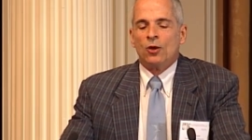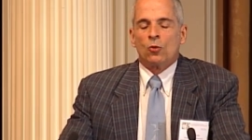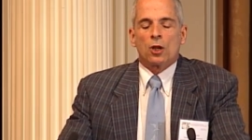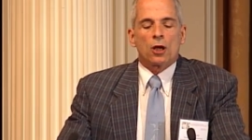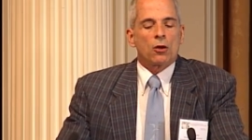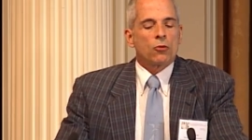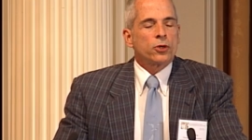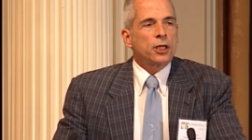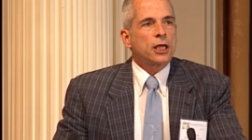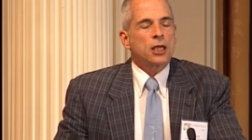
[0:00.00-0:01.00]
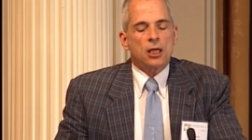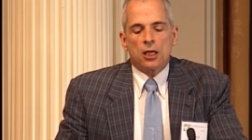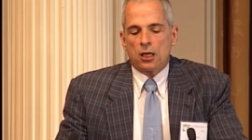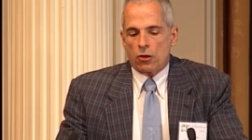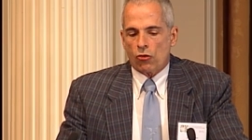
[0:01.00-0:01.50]
Well, a really
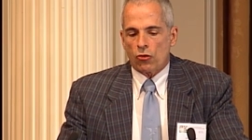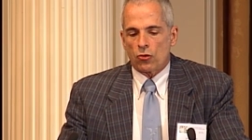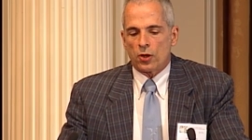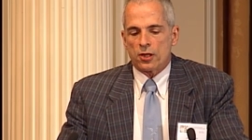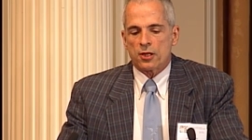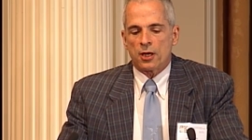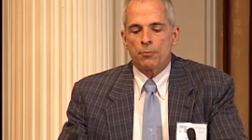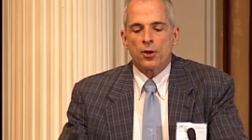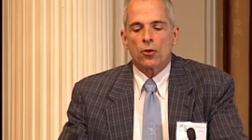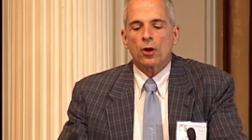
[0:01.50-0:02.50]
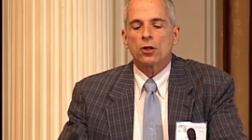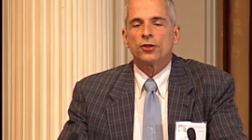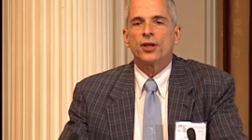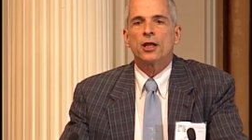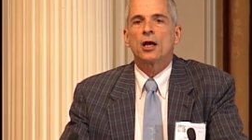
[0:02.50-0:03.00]
key issue is that empirical
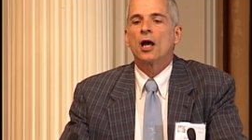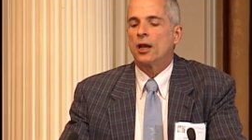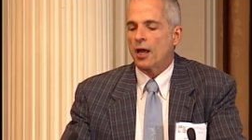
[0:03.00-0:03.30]
data on